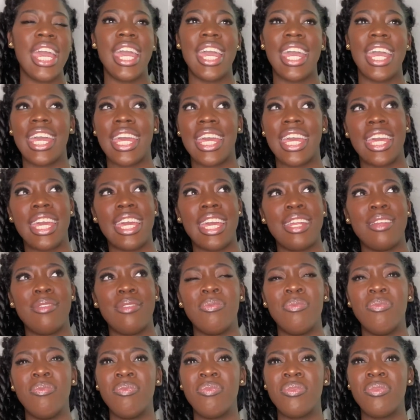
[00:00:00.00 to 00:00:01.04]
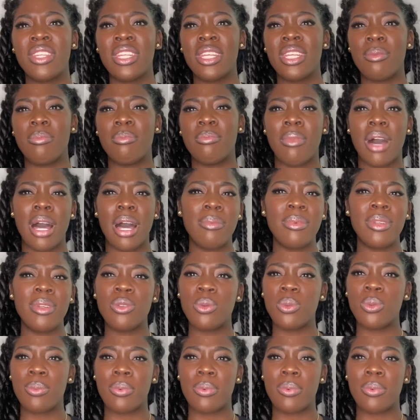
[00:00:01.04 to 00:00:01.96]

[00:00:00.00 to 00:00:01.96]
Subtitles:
And Mommies with